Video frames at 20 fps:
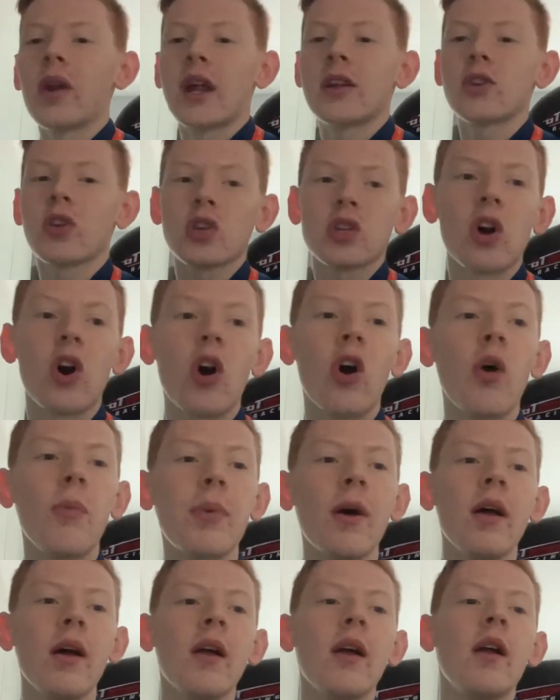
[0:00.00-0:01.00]
I just hope
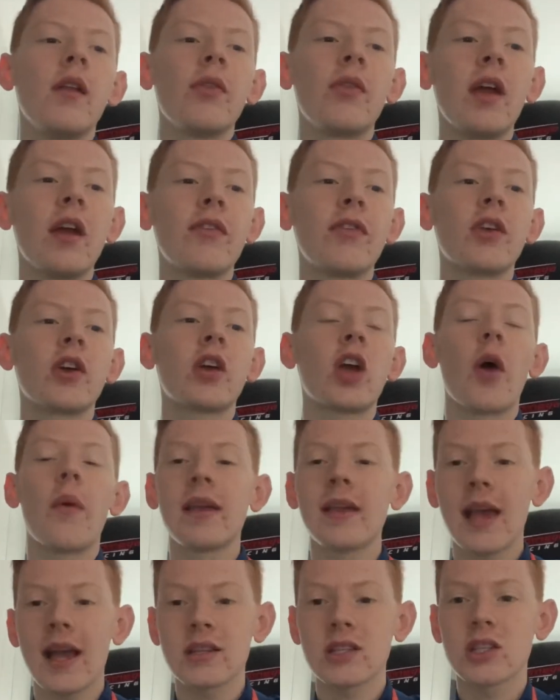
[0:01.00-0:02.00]
that if the
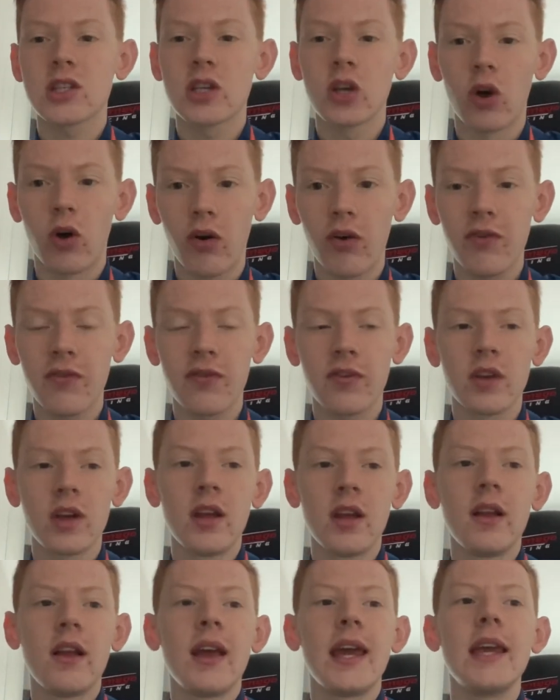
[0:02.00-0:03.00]
going gets tough,
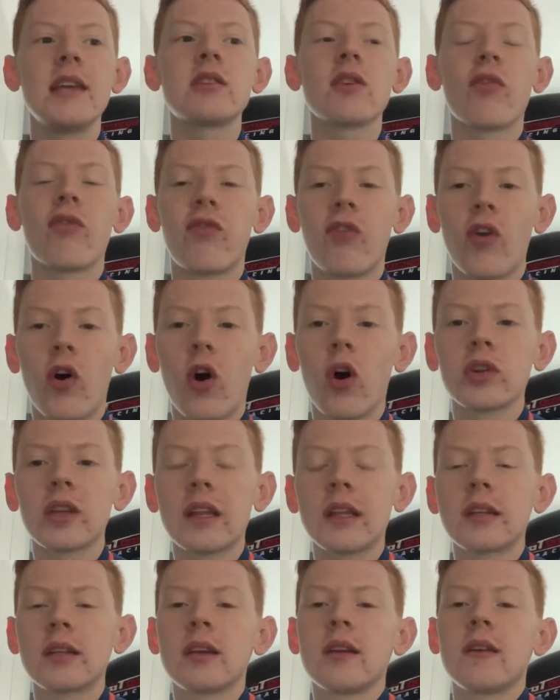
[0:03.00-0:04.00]
he's
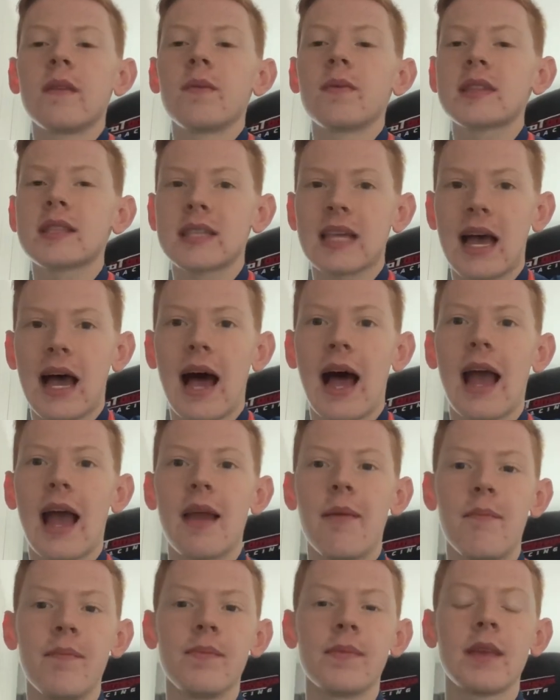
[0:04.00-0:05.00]
afforded
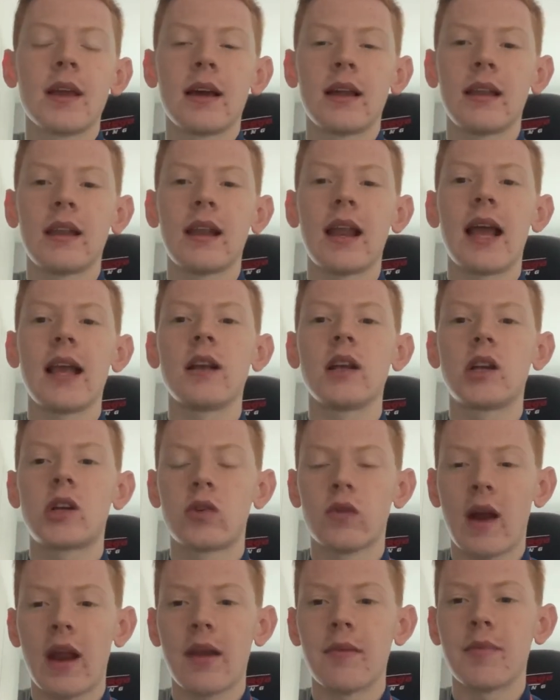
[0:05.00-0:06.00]
time like
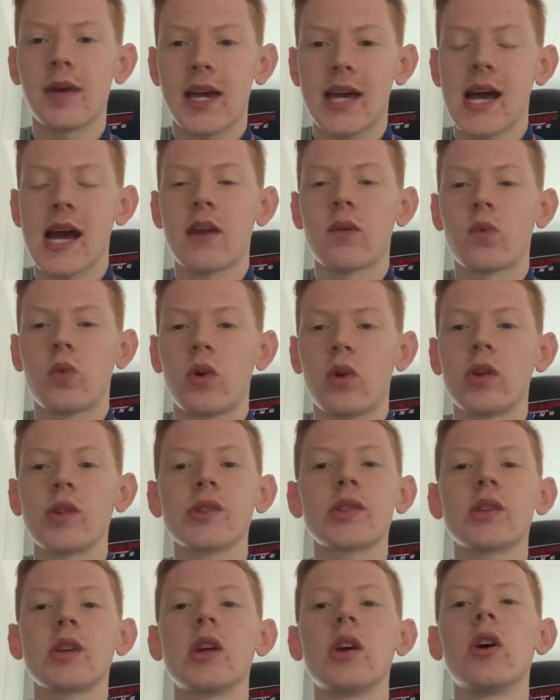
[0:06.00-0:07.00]
Grant McCann
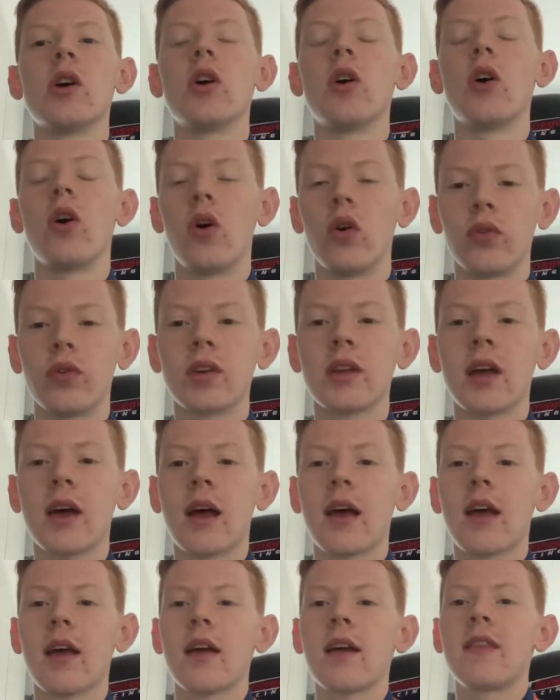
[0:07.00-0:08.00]
was
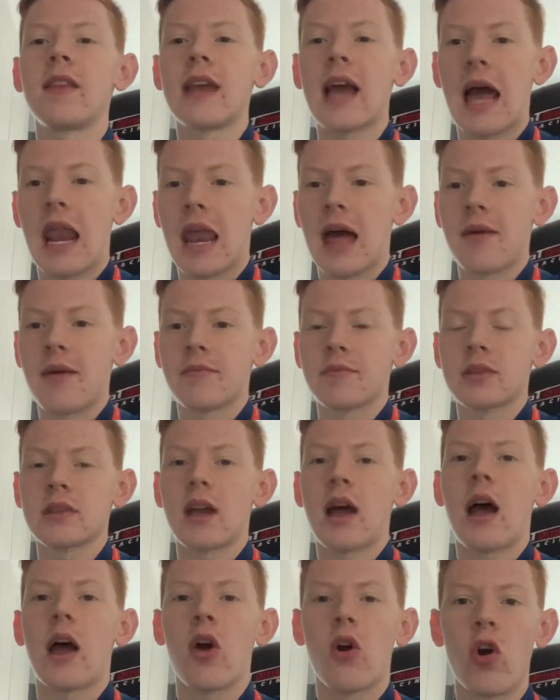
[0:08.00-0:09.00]
under the Alams.
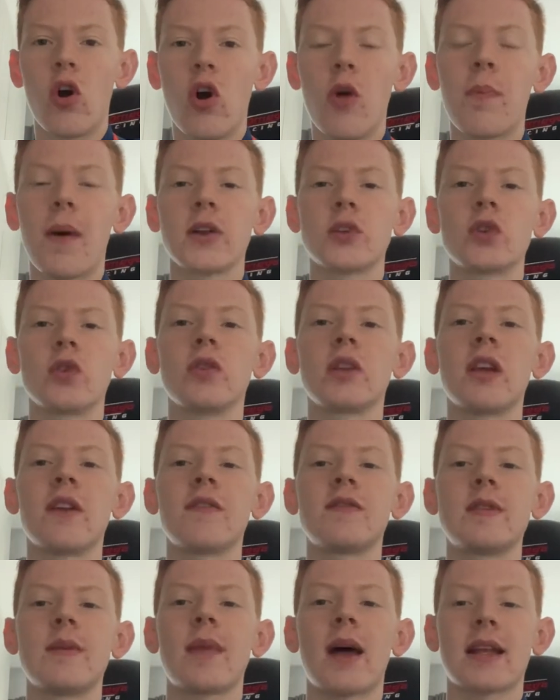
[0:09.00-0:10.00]
I hope Adjun
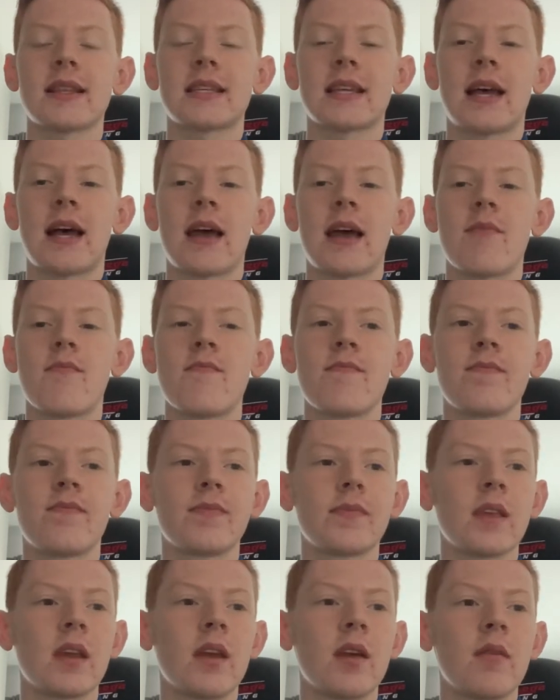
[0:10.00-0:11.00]
gives him that time
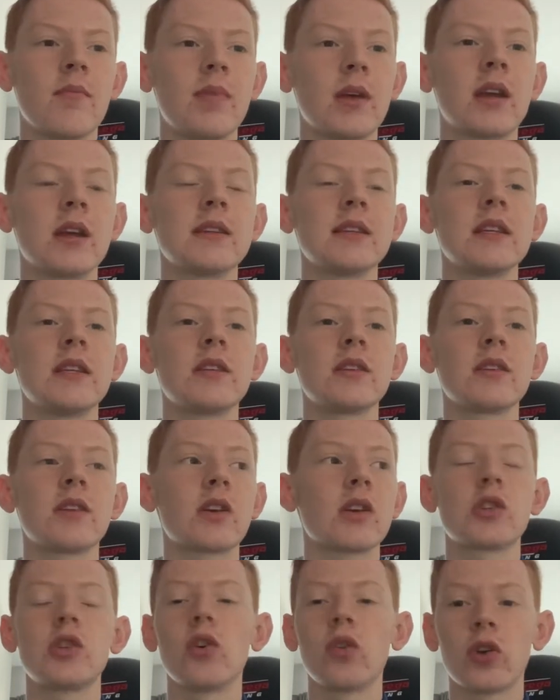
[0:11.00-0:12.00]
because
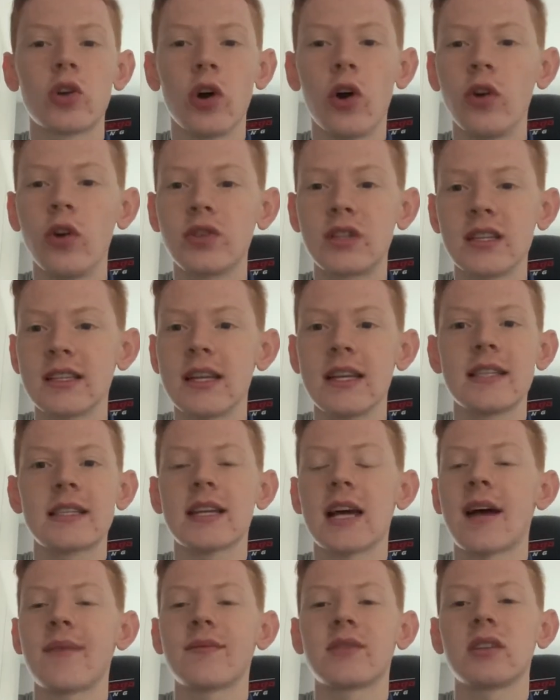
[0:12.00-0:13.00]
young coaches need
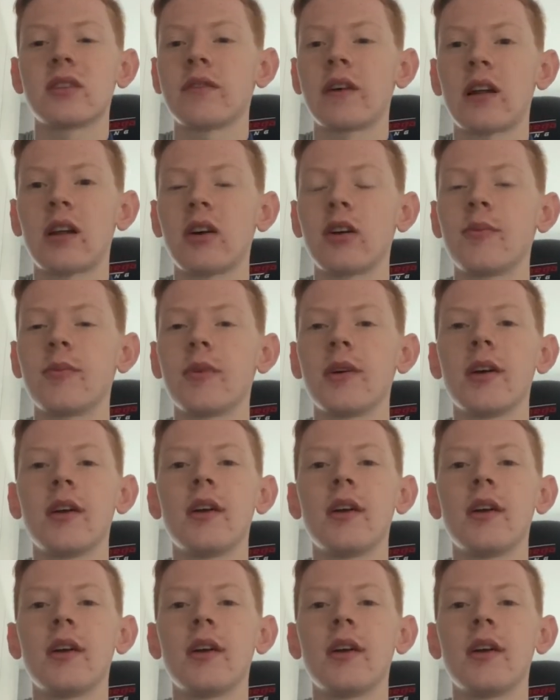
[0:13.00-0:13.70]
time to develop.